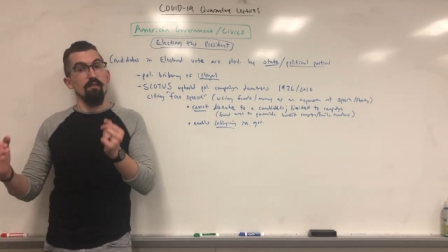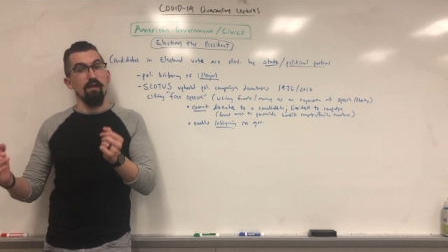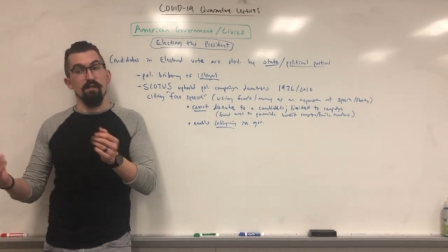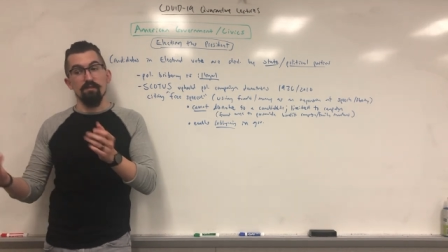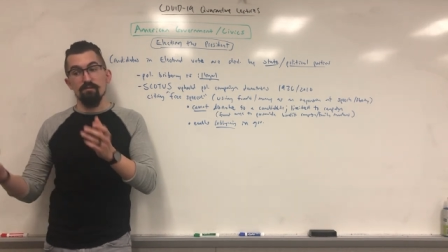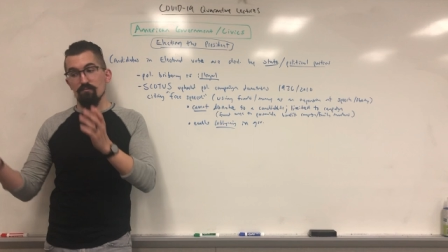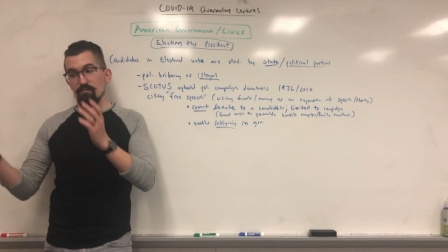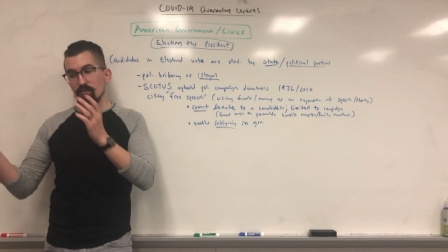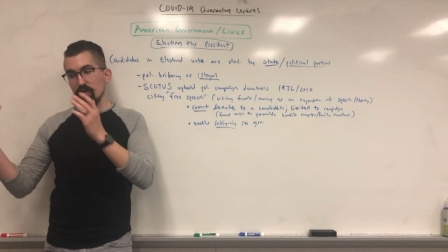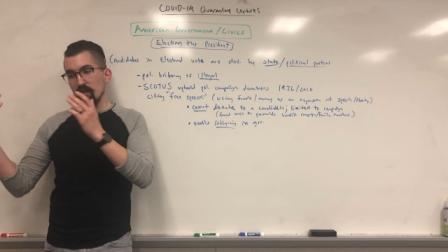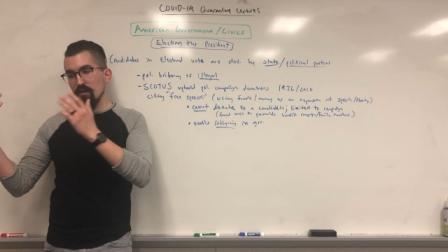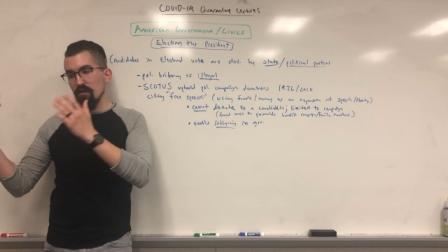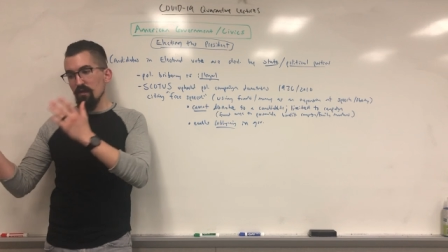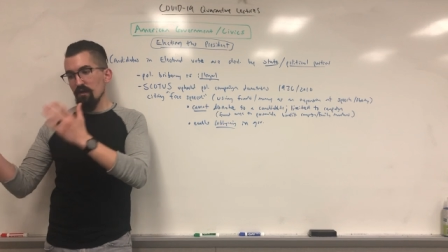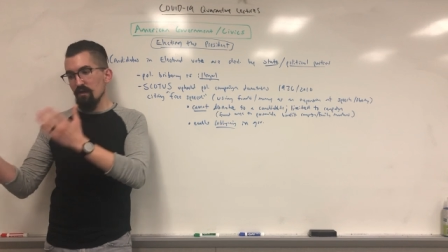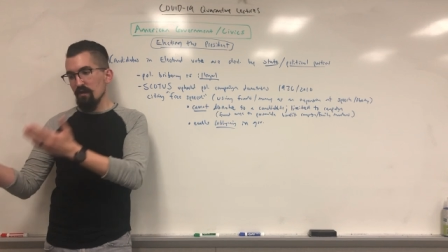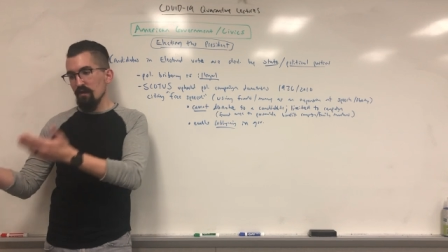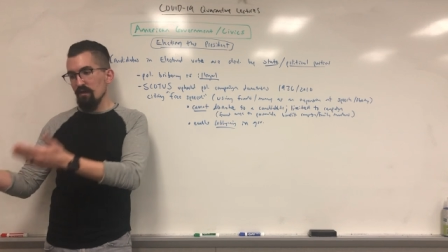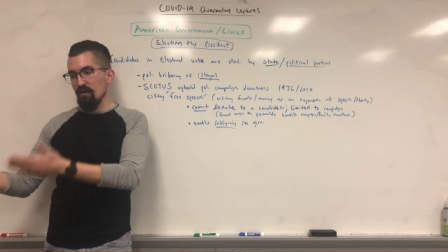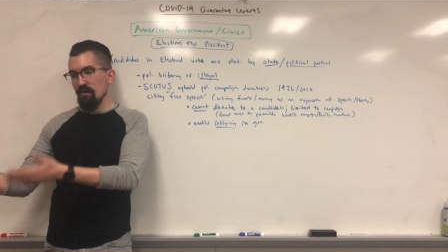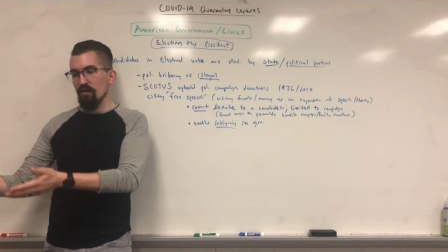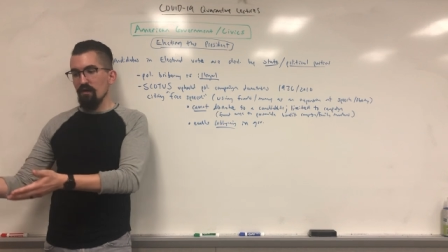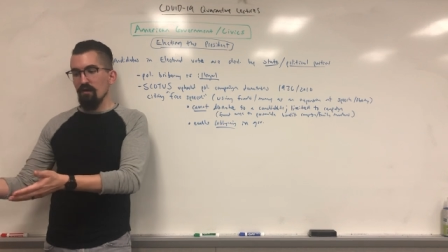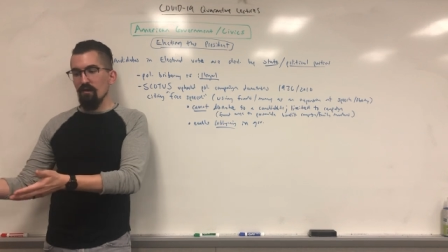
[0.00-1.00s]
That's right,
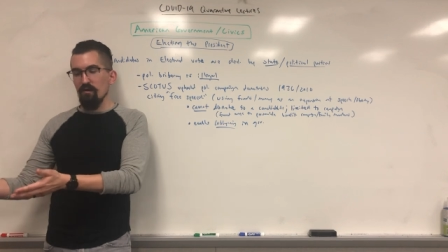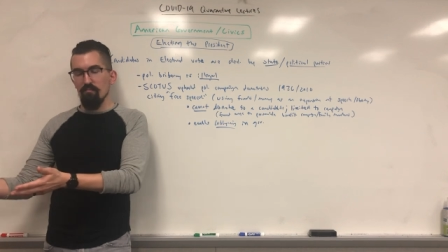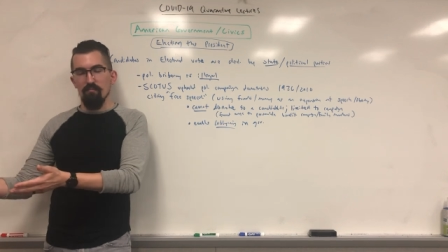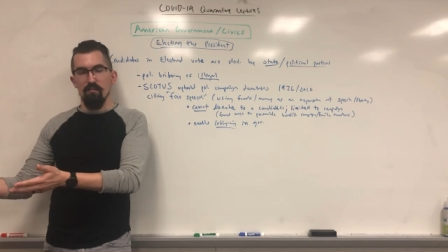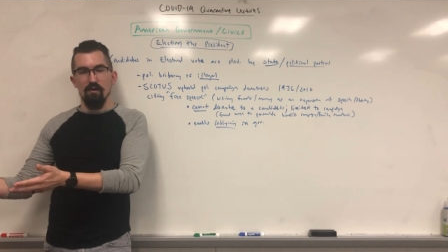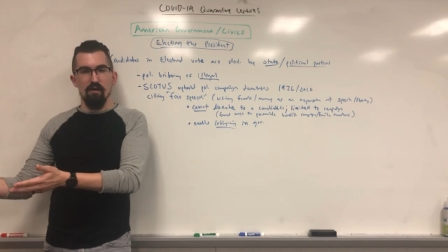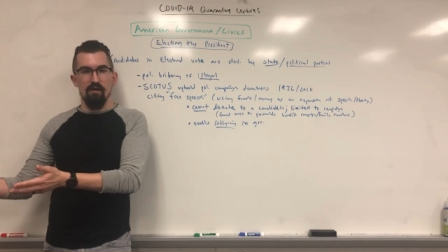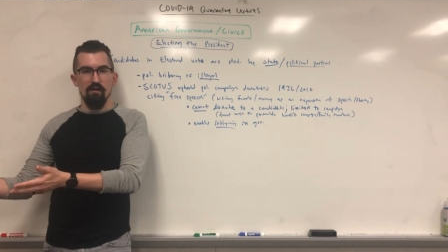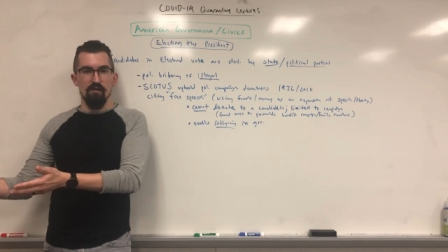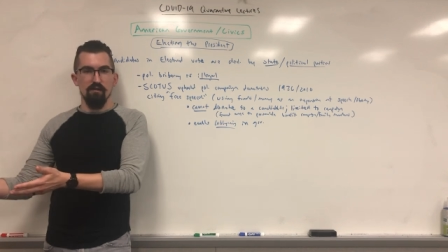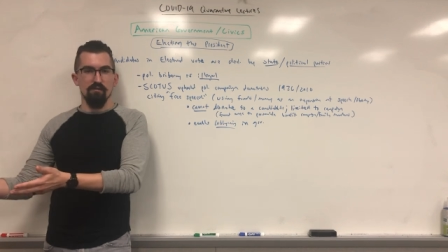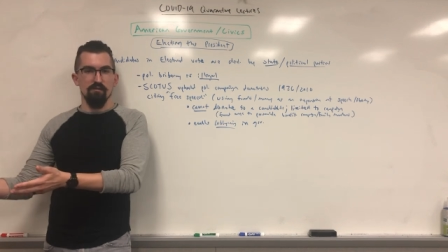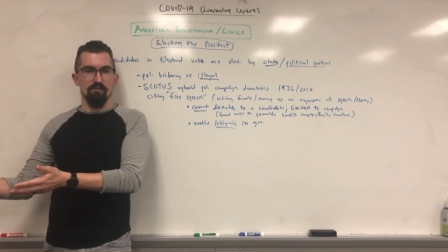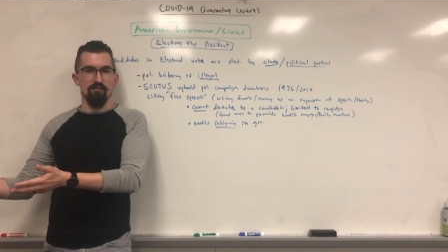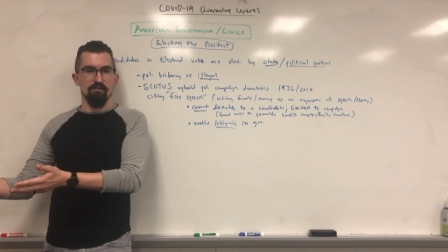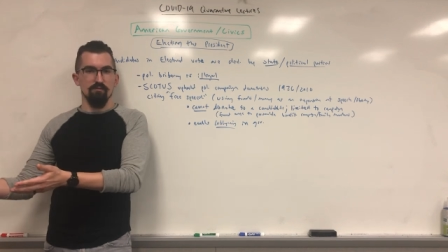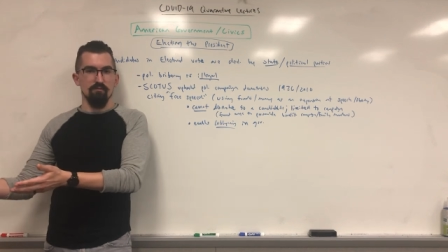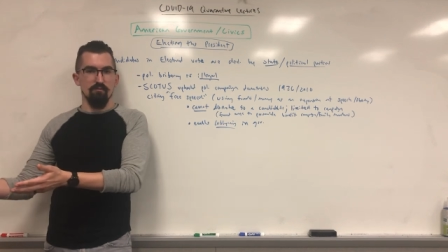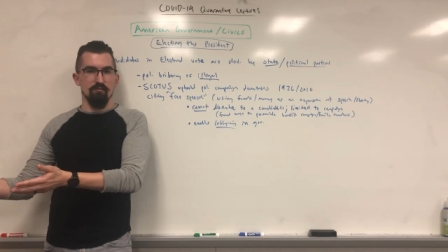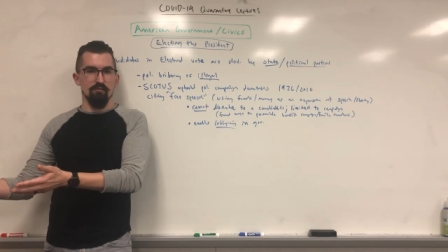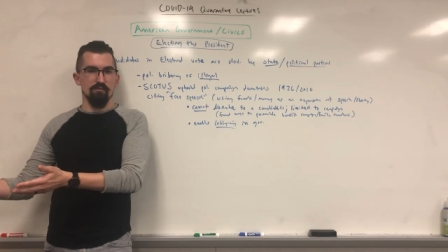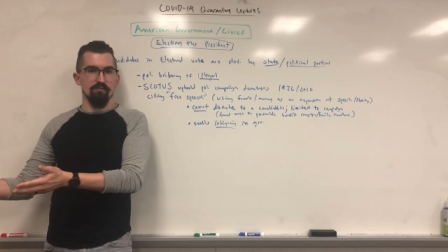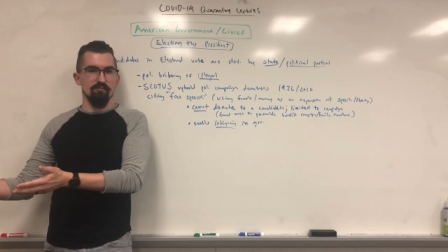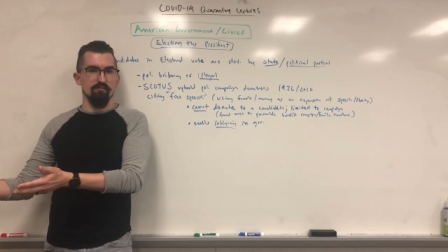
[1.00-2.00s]
my
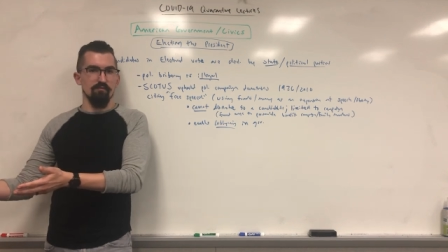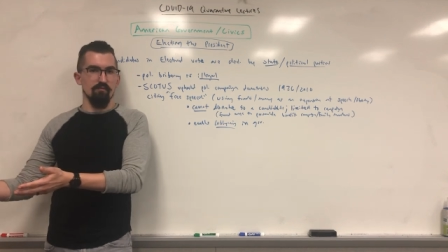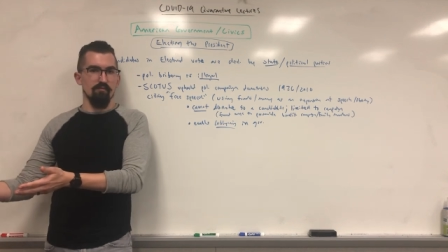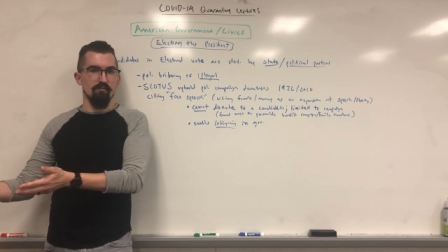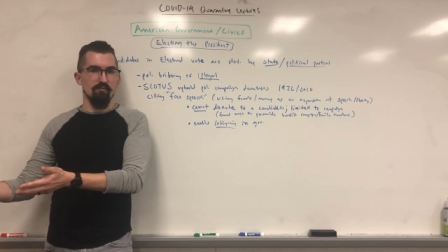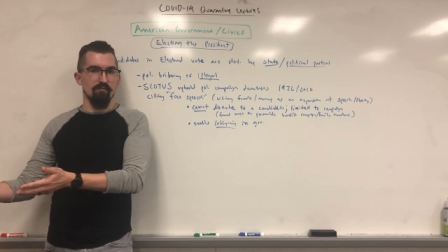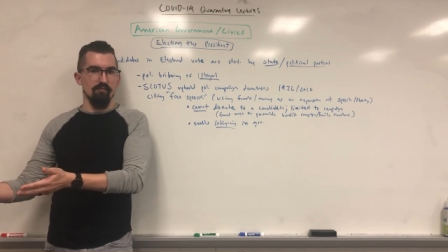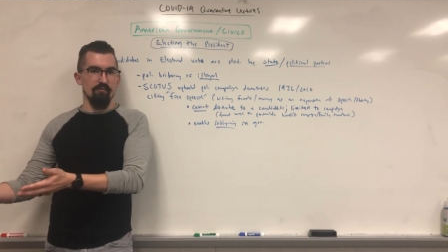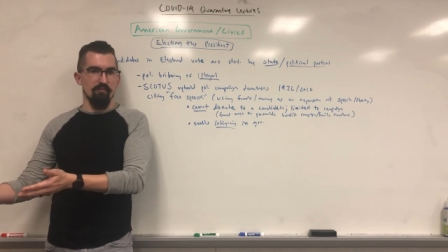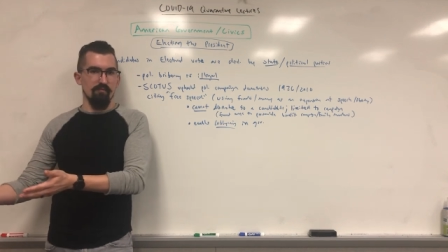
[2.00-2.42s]
source for